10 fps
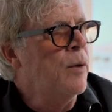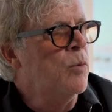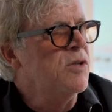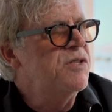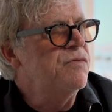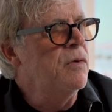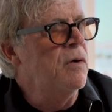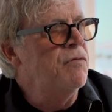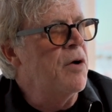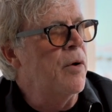was
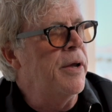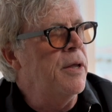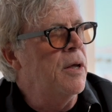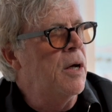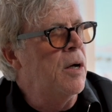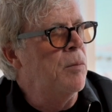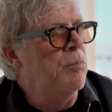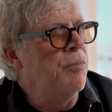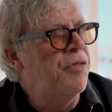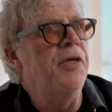a very
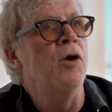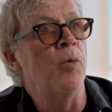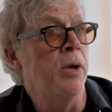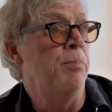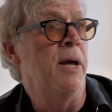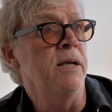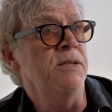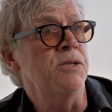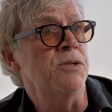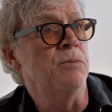theory
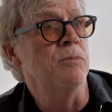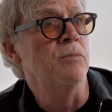based.